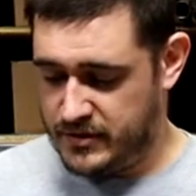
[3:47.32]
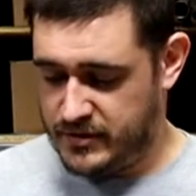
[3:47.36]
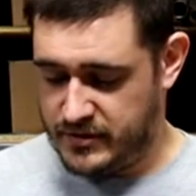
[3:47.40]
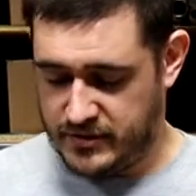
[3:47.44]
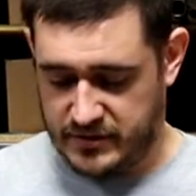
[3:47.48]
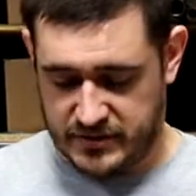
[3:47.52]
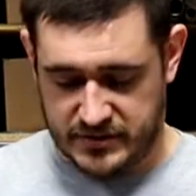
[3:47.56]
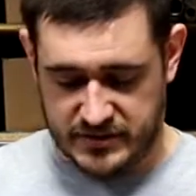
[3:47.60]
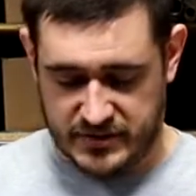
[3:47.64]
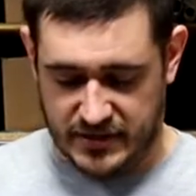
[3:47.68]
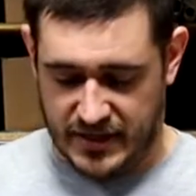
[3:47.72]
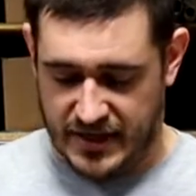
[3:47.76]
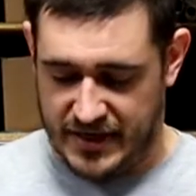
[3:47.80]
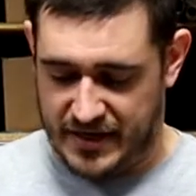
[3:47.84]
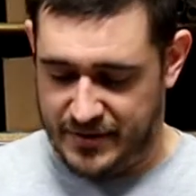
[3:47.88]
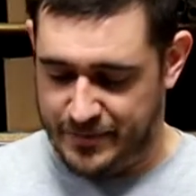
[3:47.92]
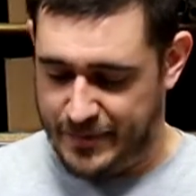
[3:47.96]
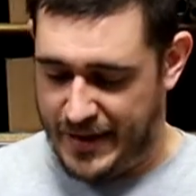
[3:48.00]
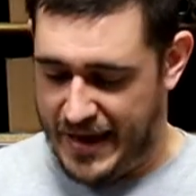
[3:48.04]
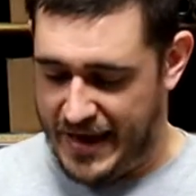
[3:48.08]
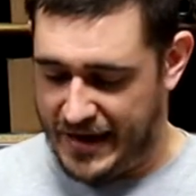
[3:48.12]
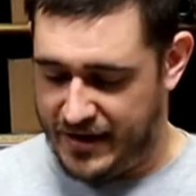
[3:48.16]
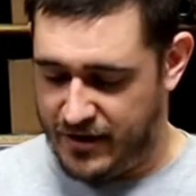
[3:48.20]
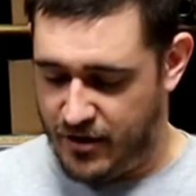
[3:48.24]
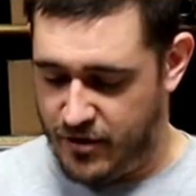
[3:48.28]
slide it
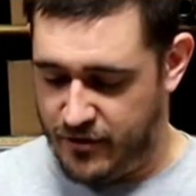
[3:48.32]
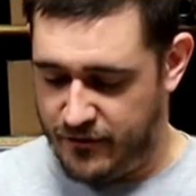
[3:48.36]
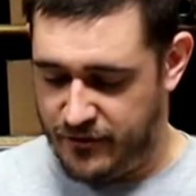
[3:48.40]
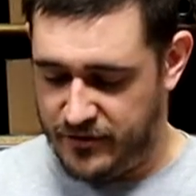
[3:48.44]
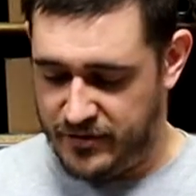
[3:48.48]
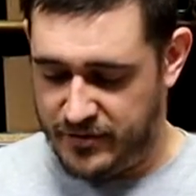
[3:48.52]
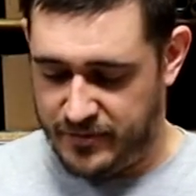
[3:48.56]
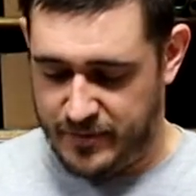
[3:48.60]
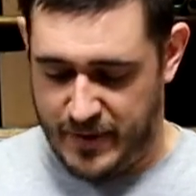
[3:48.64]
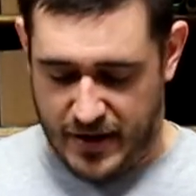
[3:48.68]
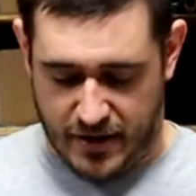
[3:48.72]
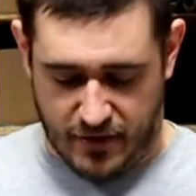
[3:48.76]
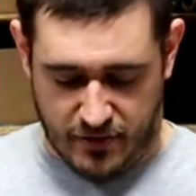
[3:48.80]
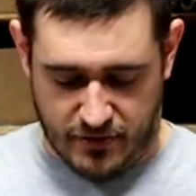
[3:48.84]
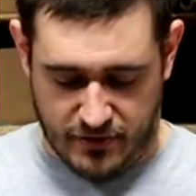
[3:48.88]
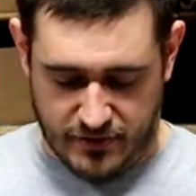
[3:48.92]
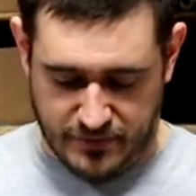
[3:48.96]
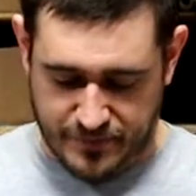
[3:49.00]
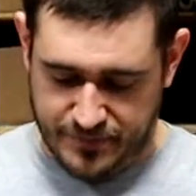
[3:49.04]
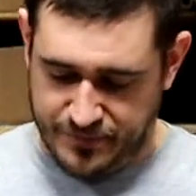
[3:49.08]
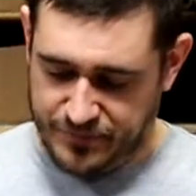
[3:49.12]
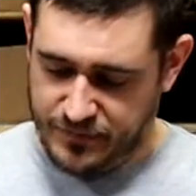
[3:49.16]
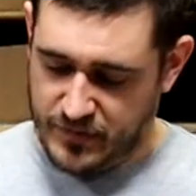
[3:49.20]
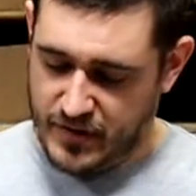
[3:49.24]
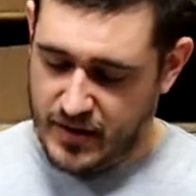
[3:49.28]
back over the barrel.
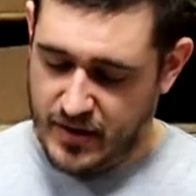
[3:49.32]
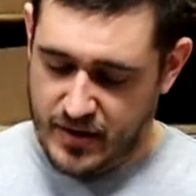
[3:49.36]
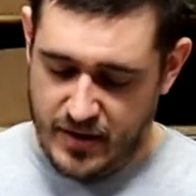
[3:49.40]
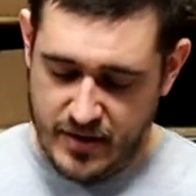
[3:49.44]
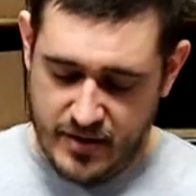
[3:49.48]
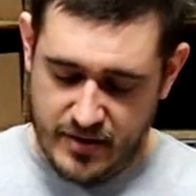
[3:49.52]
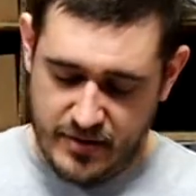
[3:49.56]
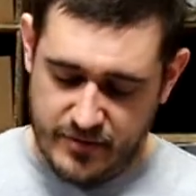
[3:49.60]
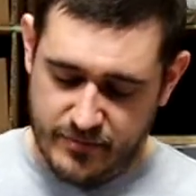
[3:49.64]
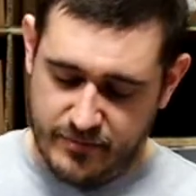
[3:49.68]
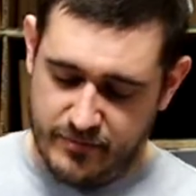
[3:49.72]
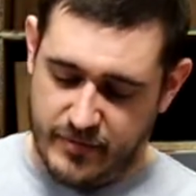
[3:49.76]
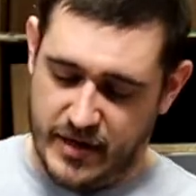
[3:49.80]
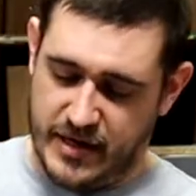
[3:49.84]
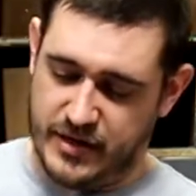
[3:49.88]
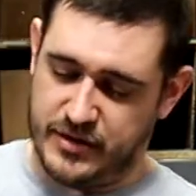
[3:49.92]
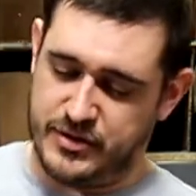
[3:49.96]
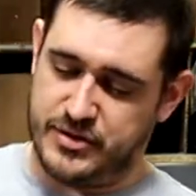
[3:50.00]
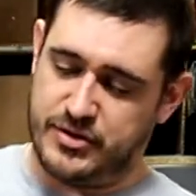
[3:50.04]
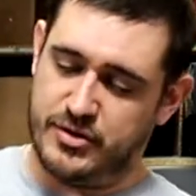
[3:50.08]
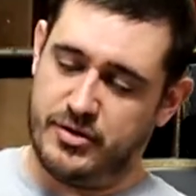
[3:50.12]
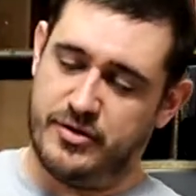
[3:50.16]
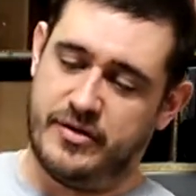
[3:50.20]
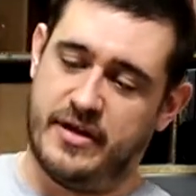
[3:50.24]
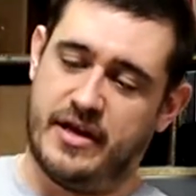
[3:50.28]
Make
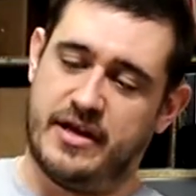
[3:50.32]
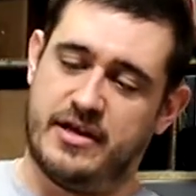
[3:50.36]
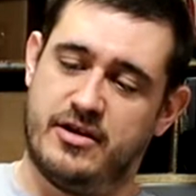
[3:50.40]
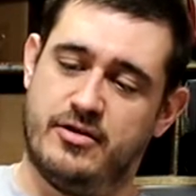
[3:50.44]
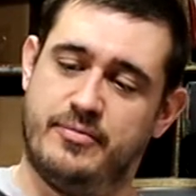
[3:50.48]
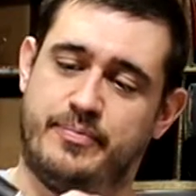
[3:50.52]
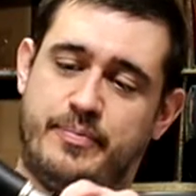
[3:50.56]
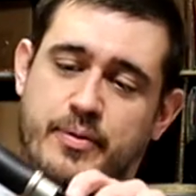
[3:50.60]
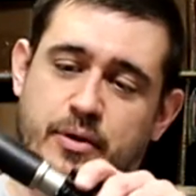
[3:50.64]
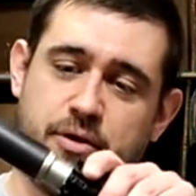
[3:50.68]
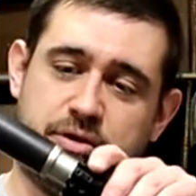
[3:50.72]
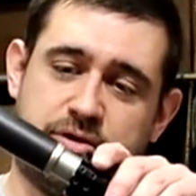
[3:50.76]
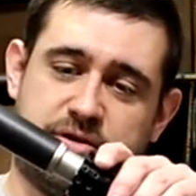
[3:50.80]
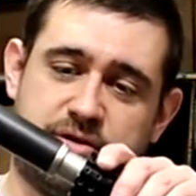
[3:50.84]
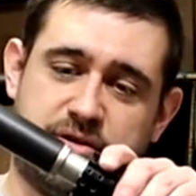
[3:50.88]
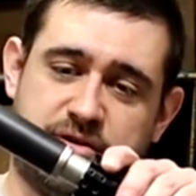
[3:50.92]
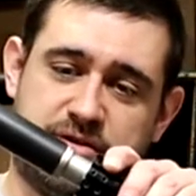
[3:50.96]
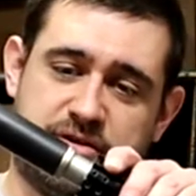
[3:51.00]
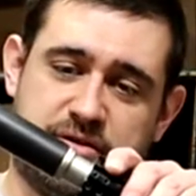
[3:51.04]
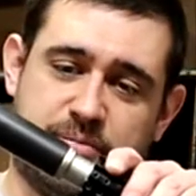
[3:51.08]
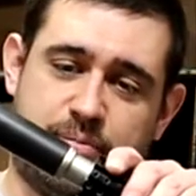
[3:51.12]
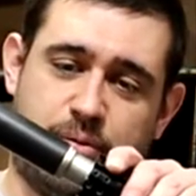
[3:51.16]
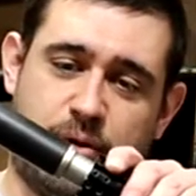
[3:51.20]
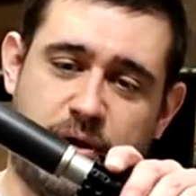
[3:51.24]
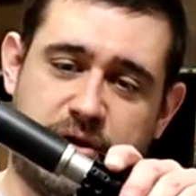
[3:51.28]
sure that you push the
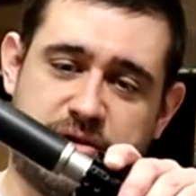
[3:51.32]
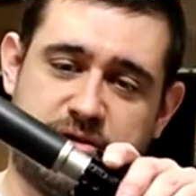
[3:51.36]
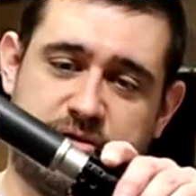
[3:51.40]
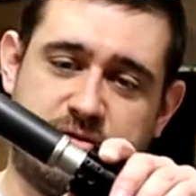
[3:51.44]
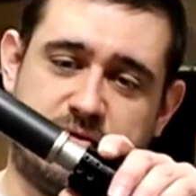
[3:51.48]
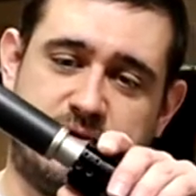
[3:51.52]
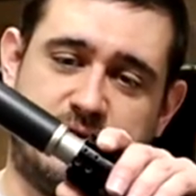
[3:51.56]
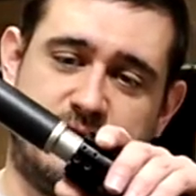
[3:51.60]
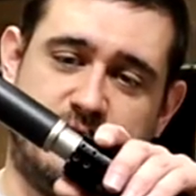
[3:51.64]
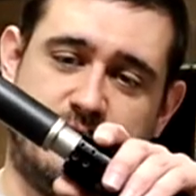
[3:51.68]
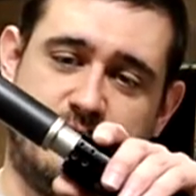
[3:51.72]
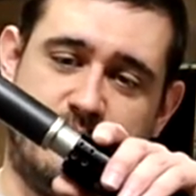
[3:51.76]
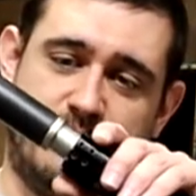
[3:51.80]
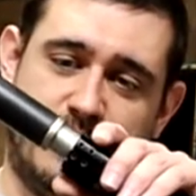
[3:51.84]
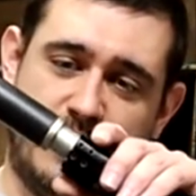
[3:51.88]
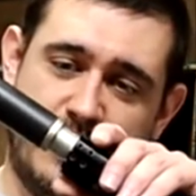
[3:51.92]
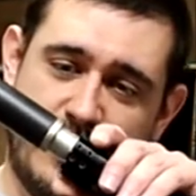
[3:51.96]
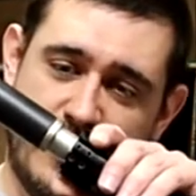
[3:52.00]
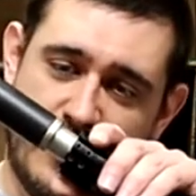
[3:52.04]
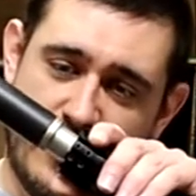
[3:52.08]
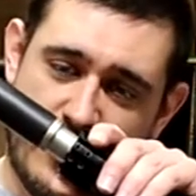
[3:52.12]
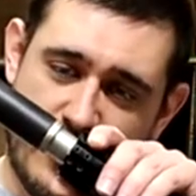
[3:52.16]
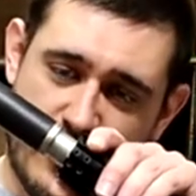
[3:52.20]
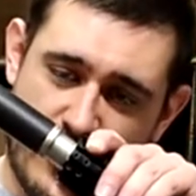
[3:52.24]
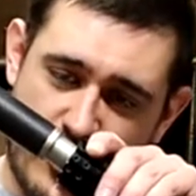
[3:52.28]
suppressor tube
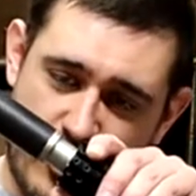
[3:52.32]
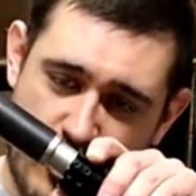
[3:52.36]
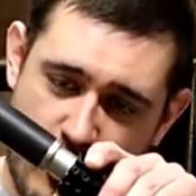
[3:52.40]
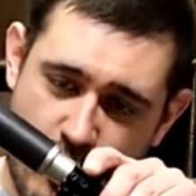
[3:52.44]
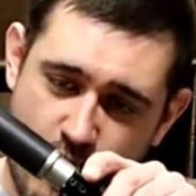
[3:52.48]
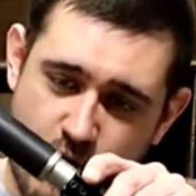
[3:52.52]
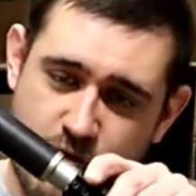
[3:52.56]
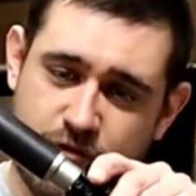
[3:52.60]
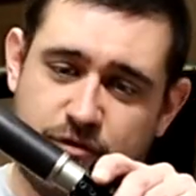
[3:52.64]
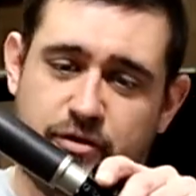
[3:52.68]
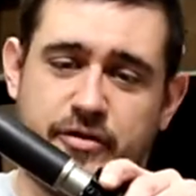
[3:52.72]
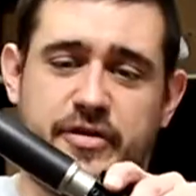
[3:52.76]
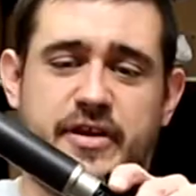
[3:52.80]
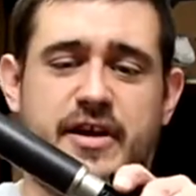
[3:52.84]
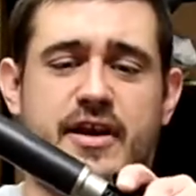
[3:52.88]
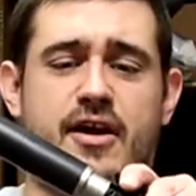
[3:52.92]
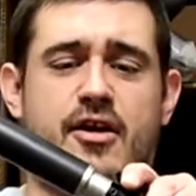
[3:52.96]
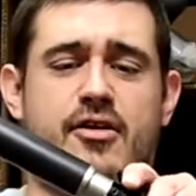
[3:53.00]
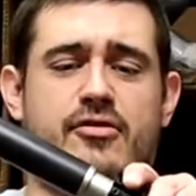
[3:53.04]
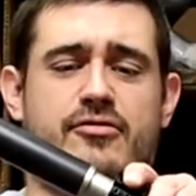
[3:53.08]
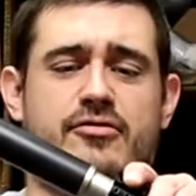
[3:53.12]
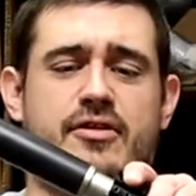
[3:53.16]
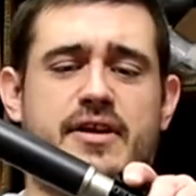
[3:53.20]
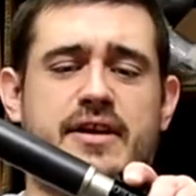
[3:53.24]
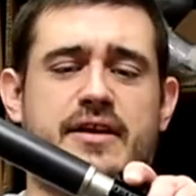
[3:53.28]
over the
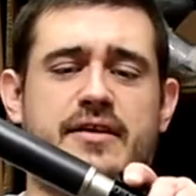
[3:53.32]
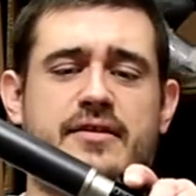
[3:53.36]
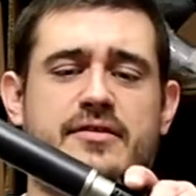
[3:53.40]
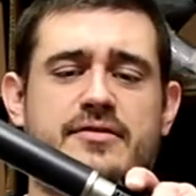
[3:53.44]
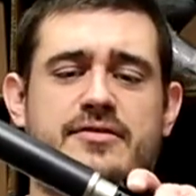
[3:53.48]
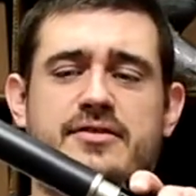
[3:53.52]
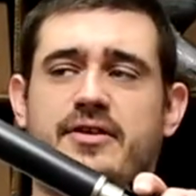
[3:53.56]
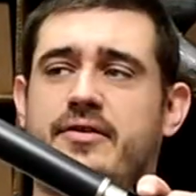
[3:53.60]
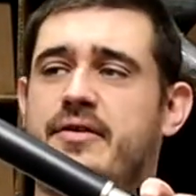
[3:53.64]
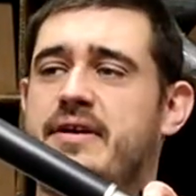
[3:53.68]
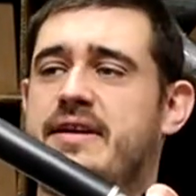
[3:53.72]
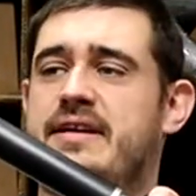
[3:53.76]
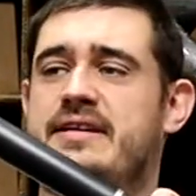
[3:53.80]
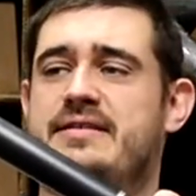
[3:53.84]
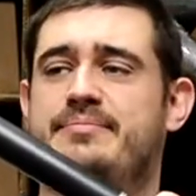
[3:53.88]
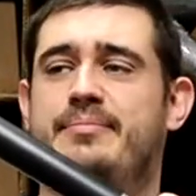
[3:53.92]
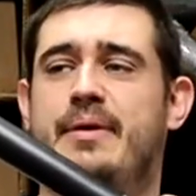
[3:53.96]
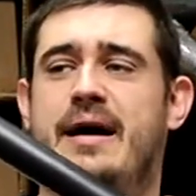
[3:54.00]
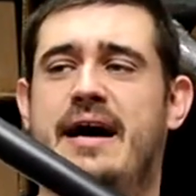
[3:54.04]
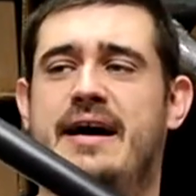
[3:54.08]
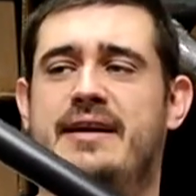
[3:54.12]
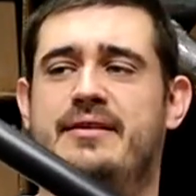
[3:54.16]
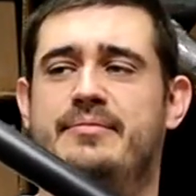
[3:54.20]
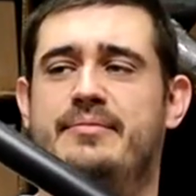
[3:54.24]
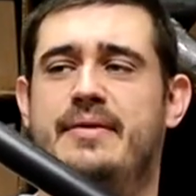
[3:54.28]
O-ring so it is
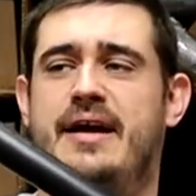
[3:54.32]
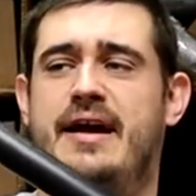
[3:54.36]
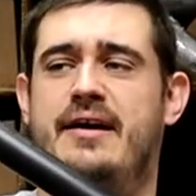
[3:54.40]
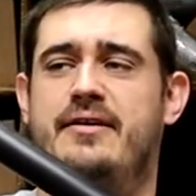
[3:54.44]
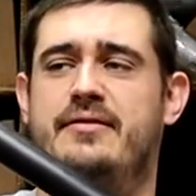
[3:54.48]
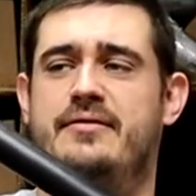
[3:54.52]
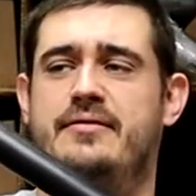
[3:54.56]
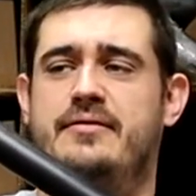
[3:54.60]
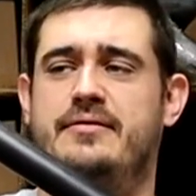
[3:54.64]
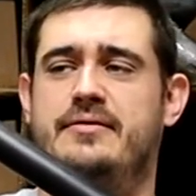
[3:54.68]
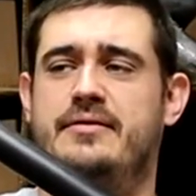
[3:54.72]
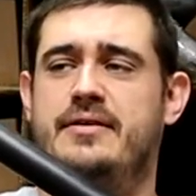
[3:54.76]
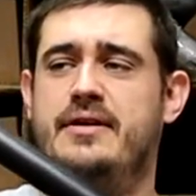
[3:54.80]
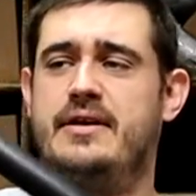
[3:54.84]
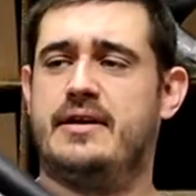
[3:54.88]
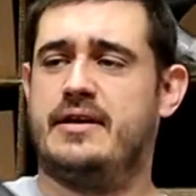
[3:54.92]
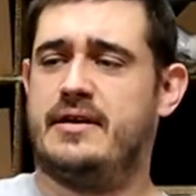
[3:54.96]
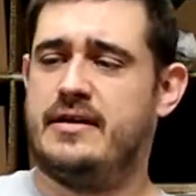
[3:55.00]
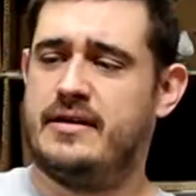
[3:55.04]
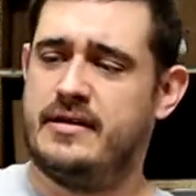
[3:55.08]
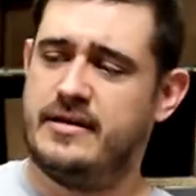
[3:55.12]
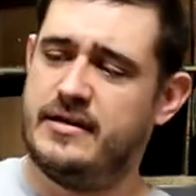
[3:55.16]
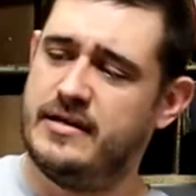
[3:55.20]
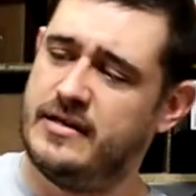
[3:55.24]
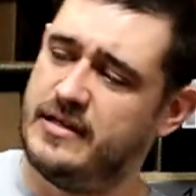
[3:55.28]
bottomed out,
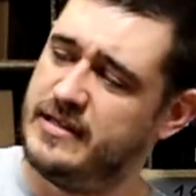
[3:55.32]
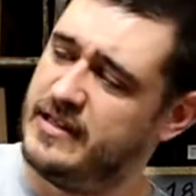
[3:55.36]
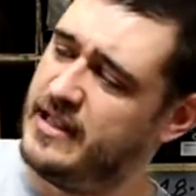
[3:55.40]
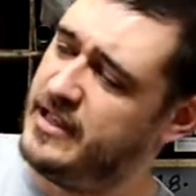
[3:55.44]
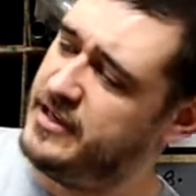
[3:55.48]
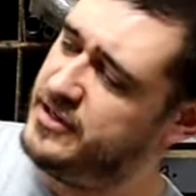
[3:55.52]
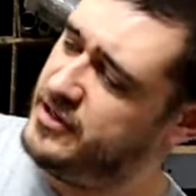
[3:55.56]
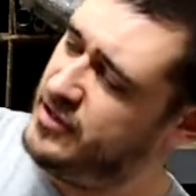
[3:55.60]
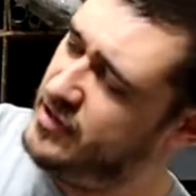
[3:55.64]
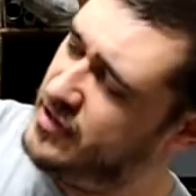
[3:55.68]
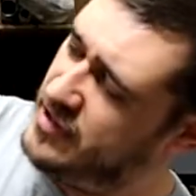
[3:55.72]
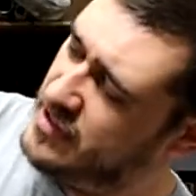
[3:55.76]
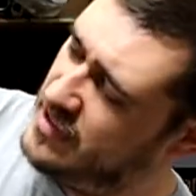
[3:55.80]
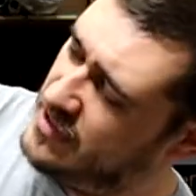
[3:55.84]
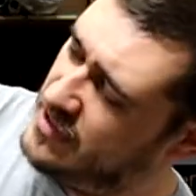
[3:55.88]
and then you're going to